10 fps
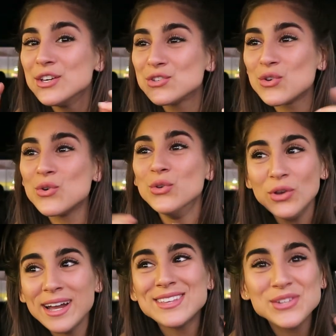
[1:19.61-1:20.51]
So you
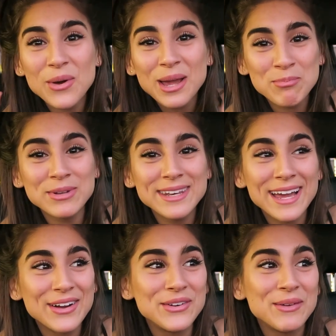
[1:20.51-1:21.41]
guys know I could put
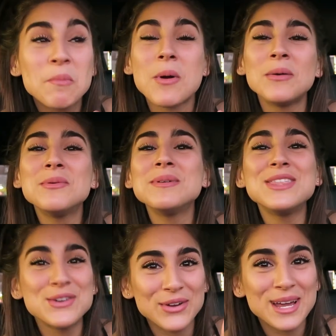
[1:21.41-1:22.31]
down probably
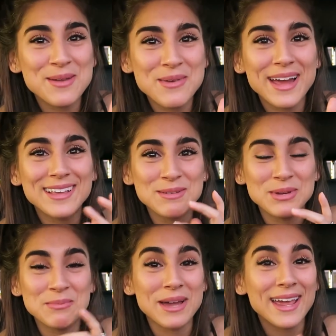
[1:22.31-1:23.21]
the Grand Mac, the
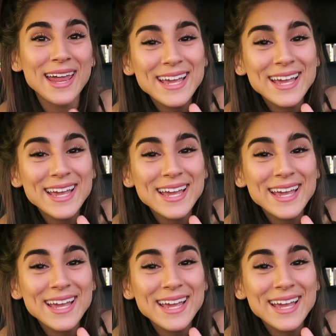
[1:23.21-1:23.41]
Big Mac,